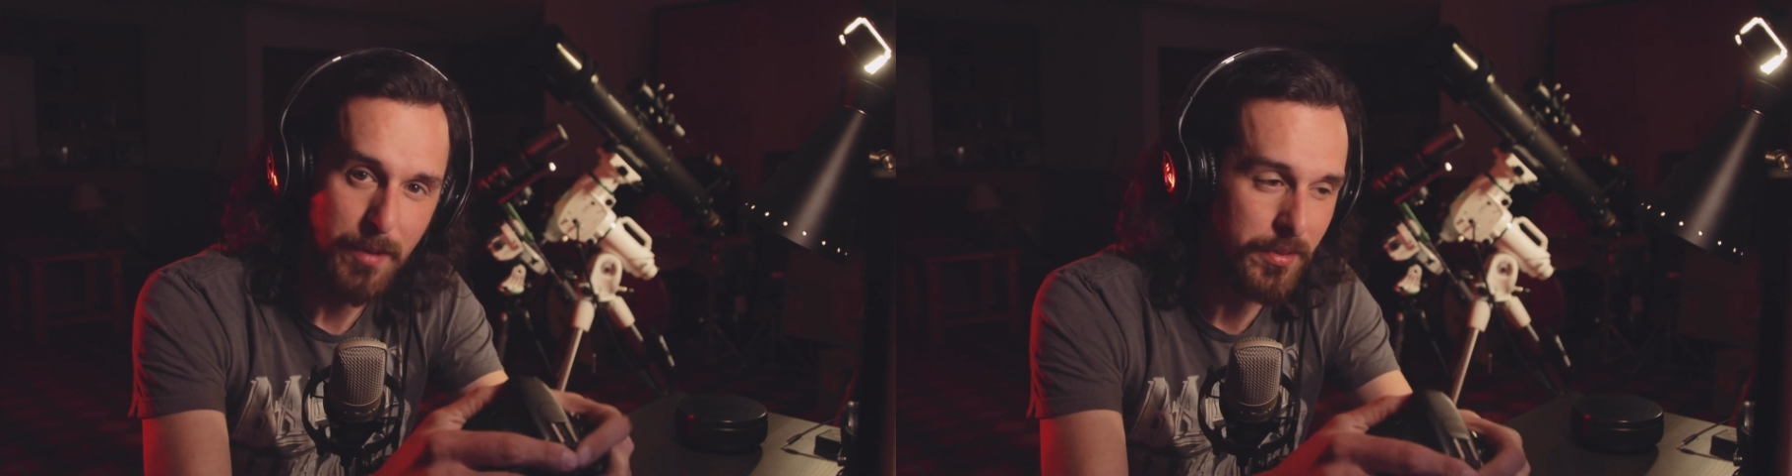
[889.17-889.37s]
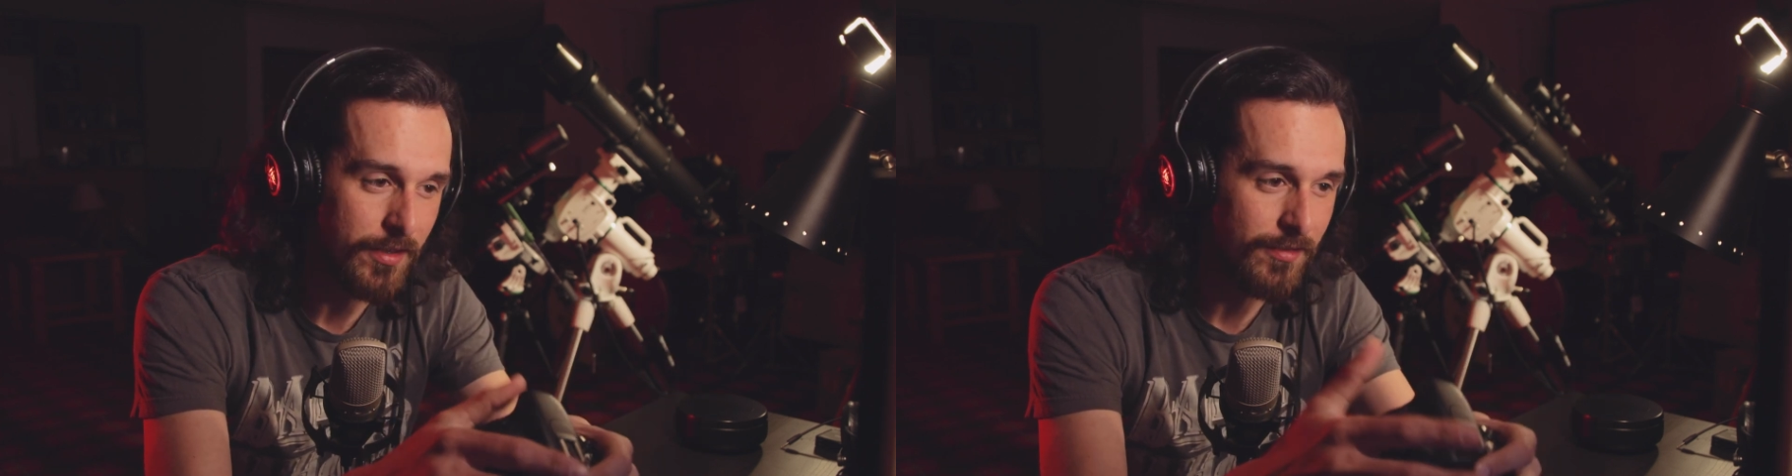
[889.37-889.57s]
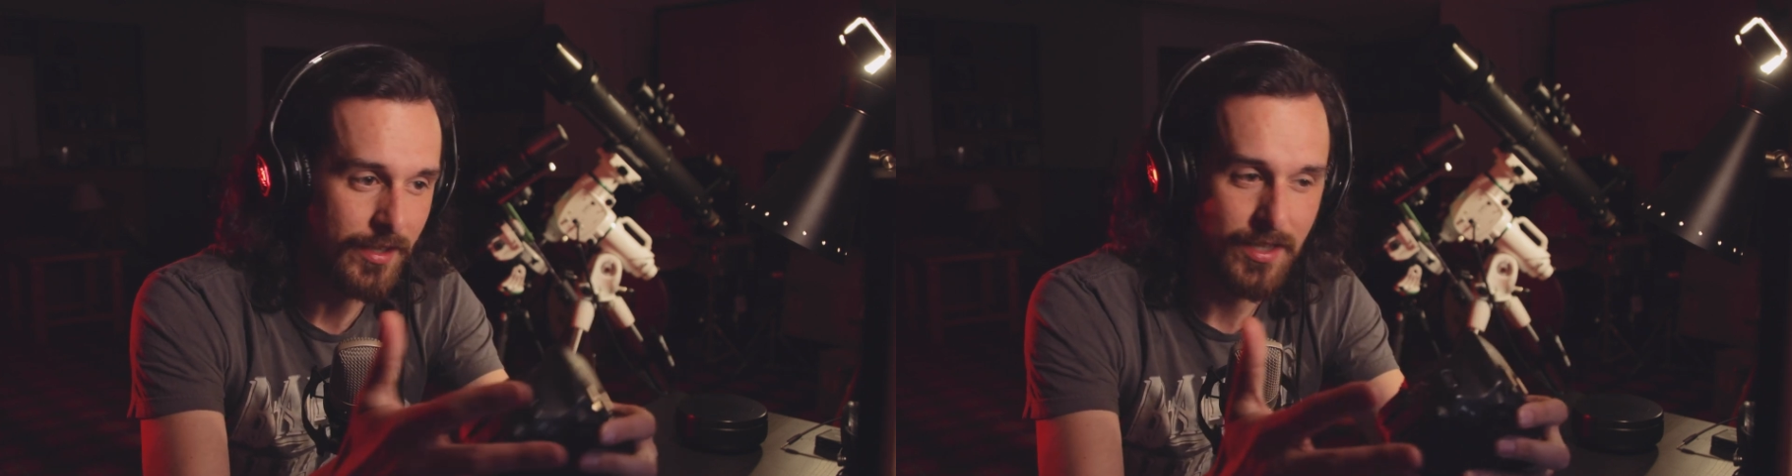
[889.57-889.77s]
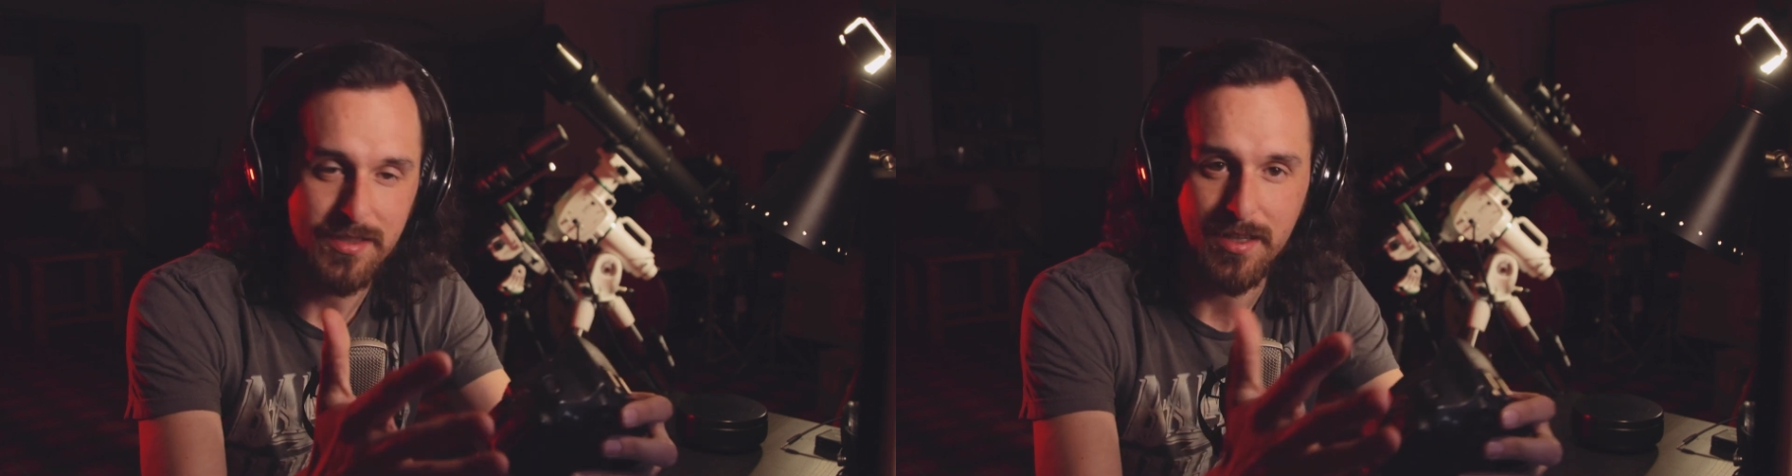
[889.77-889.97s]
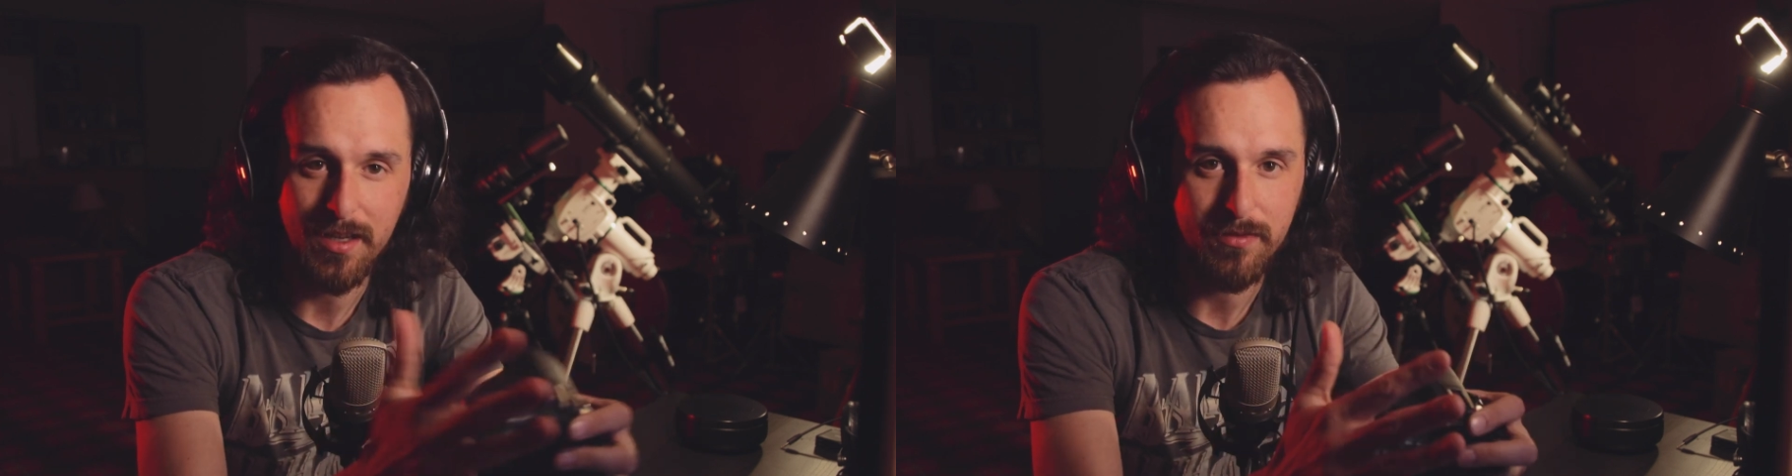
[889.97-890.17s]
but like I
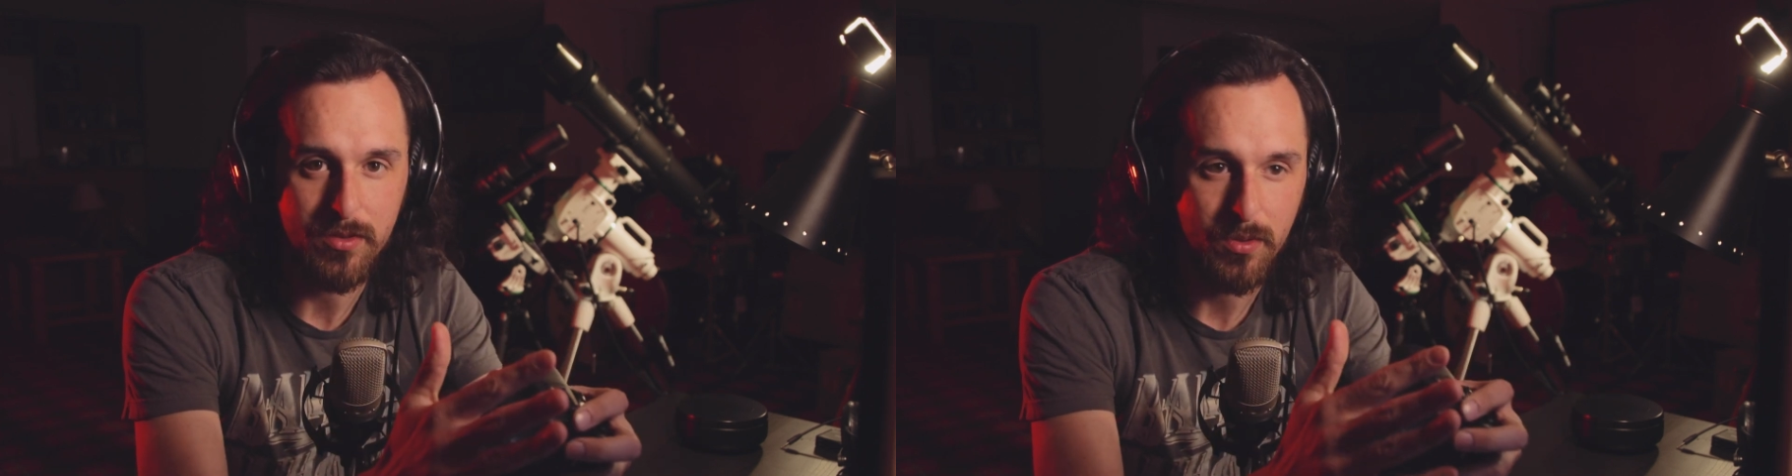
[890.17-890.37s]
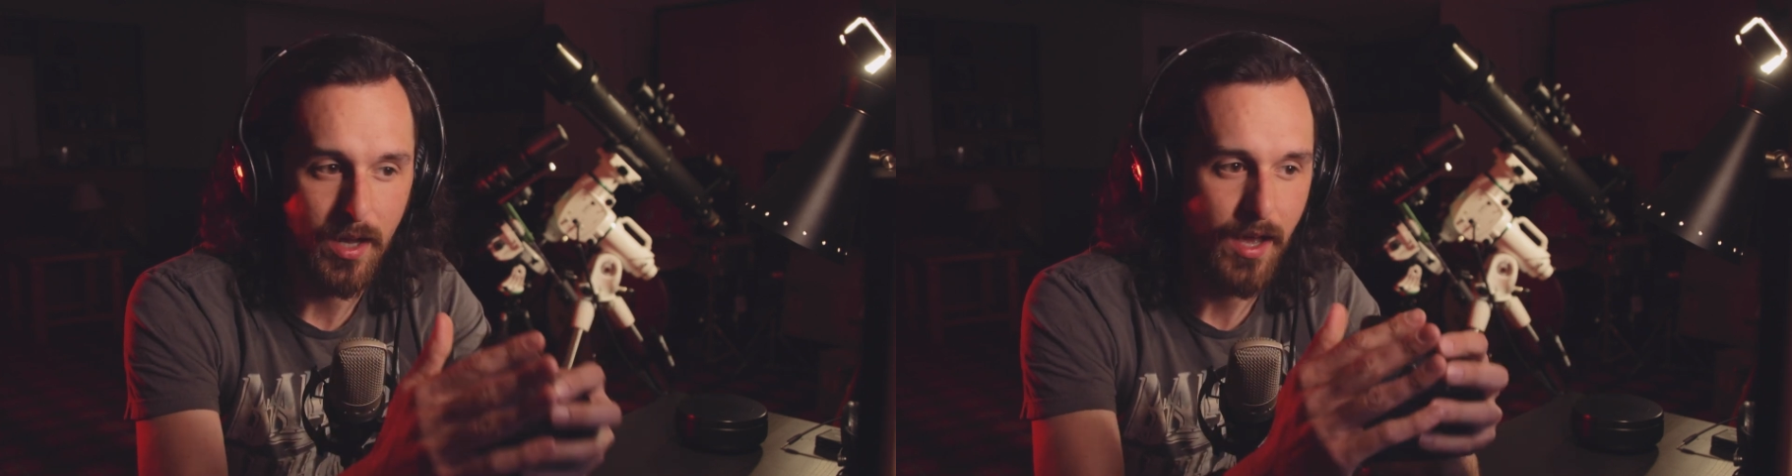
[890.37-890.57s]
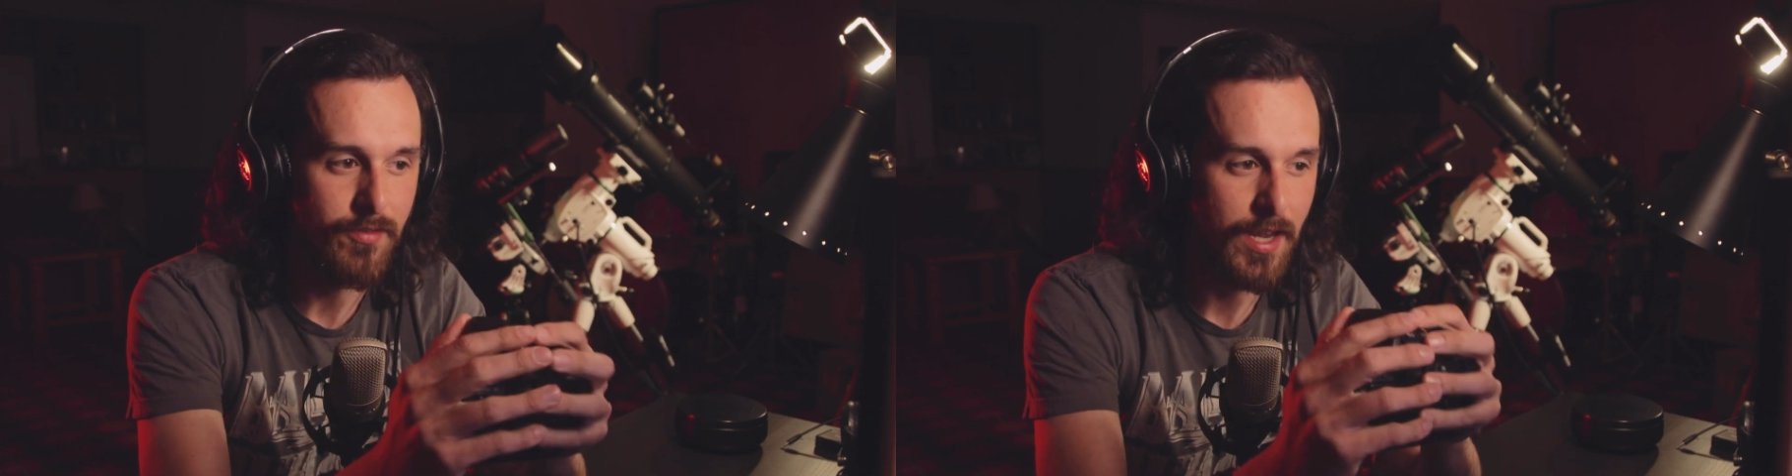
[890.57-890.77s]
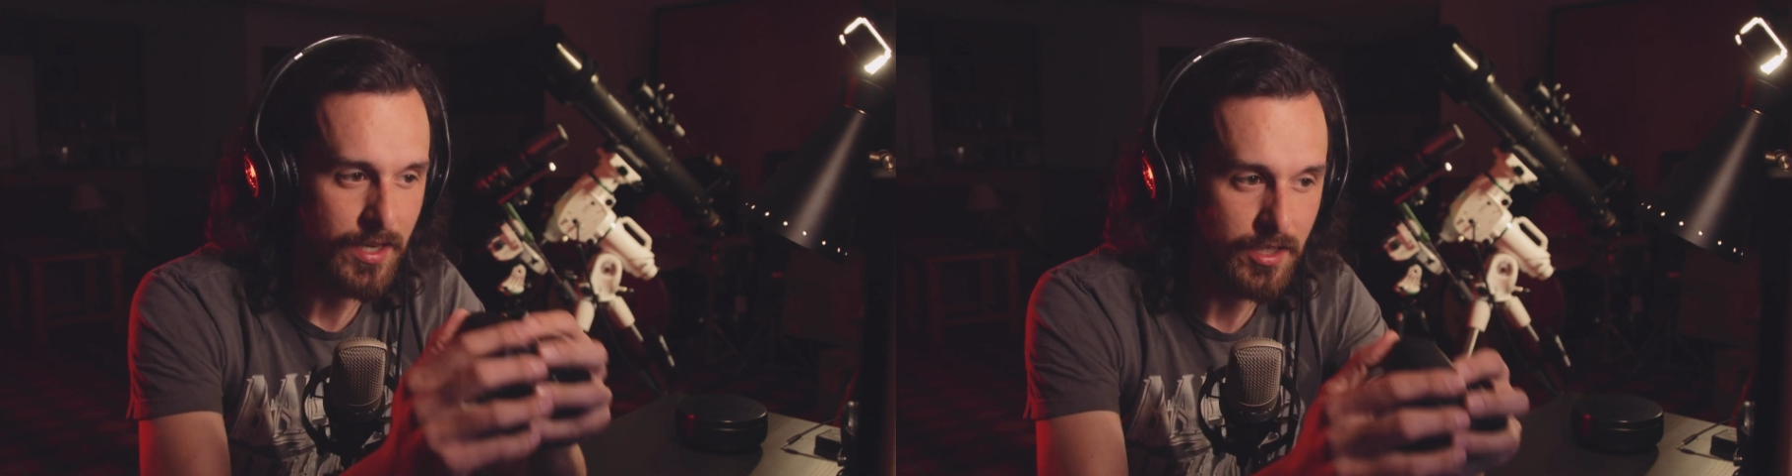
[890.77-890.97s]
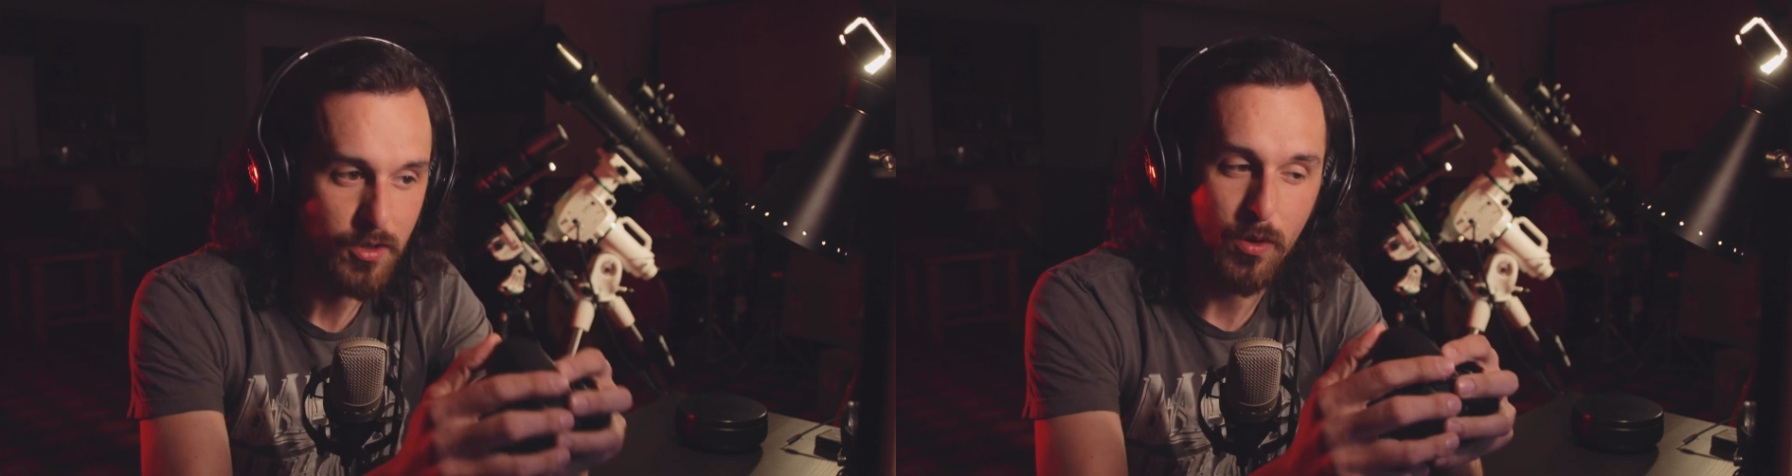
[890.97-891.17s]
said, if you have
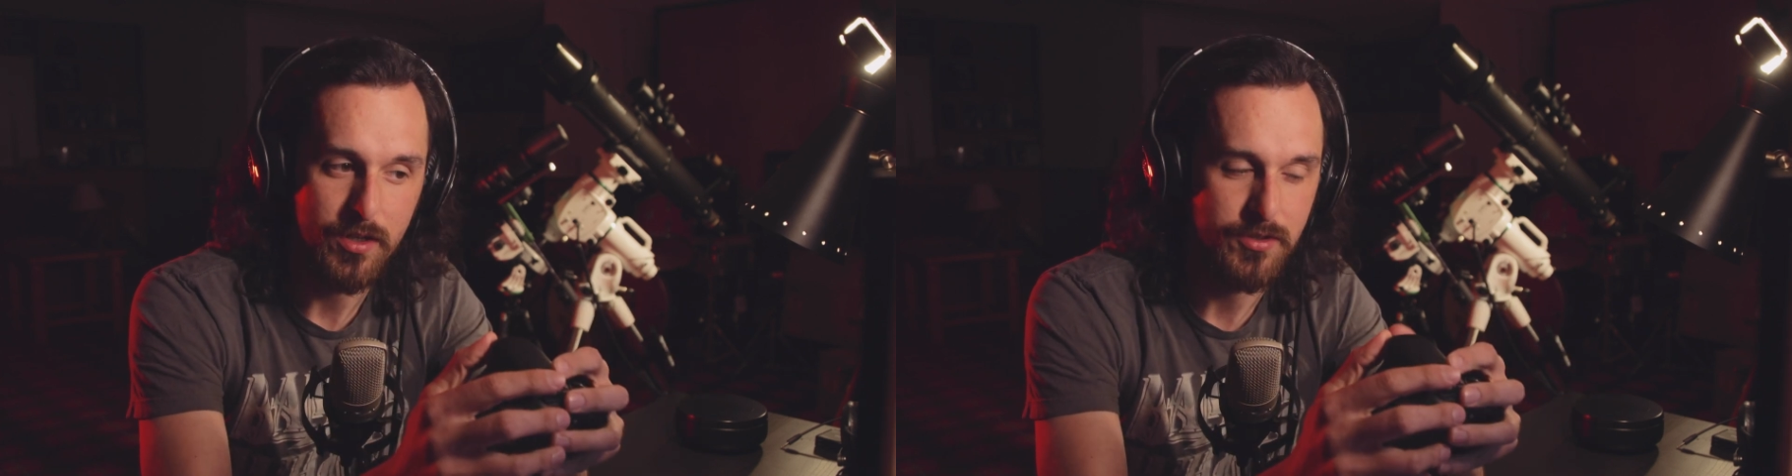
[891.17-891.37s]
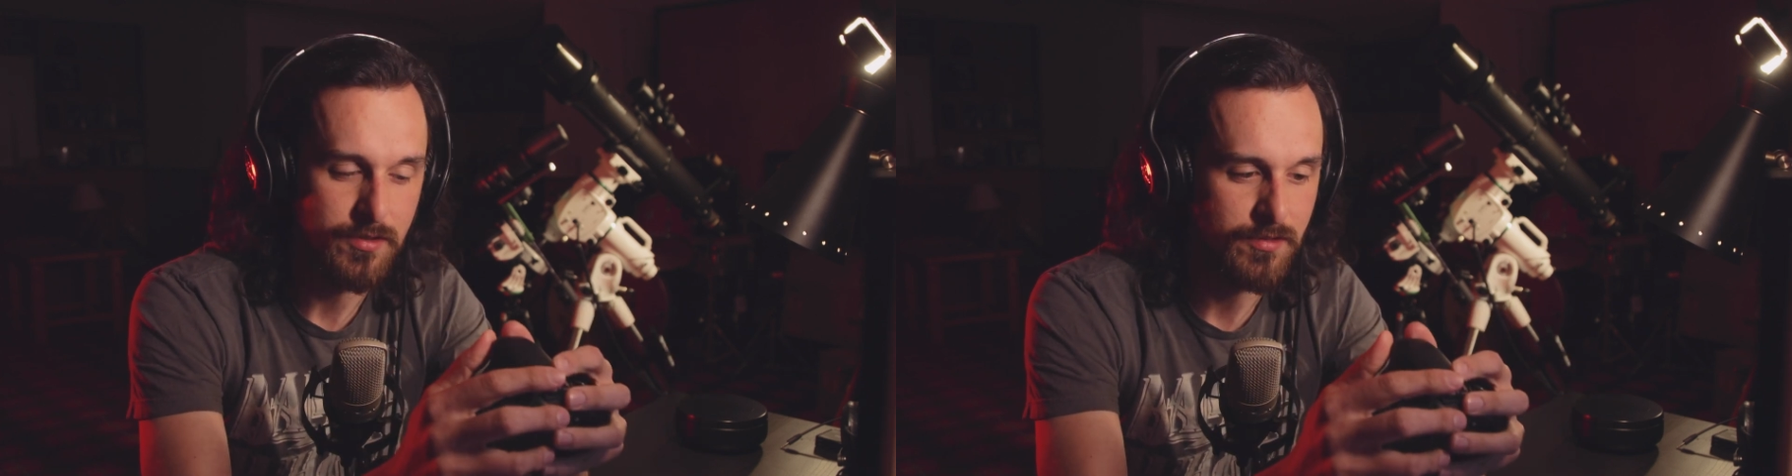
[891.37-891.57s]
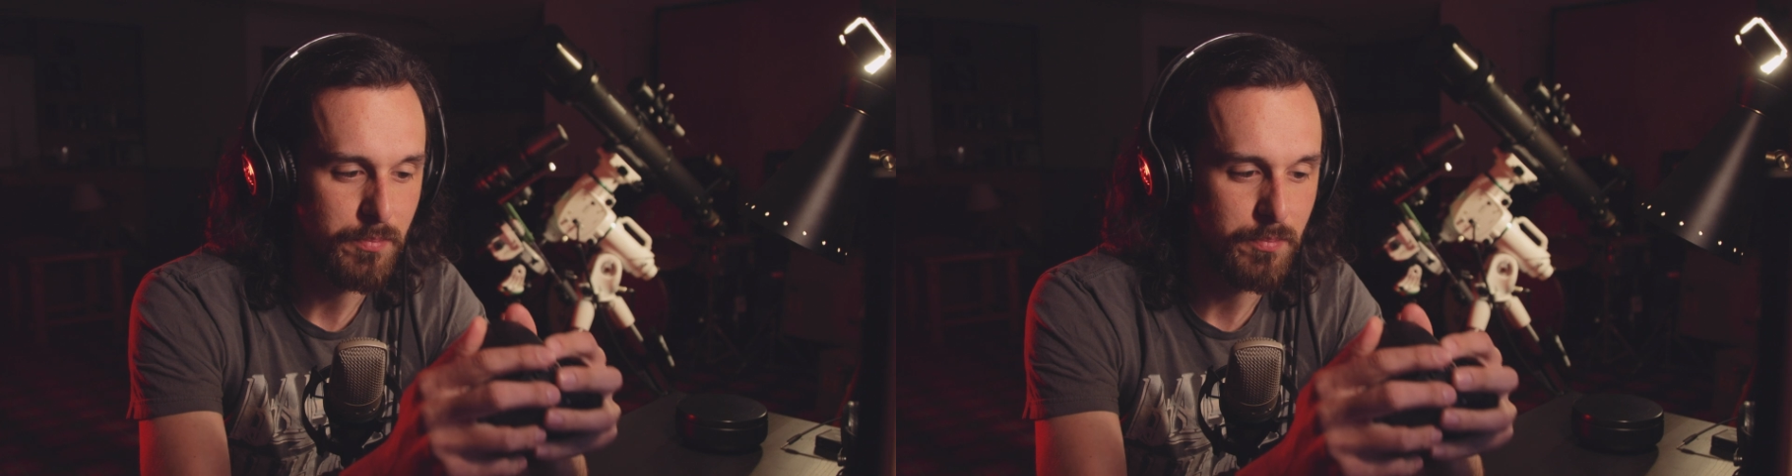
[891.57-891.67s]
any questions,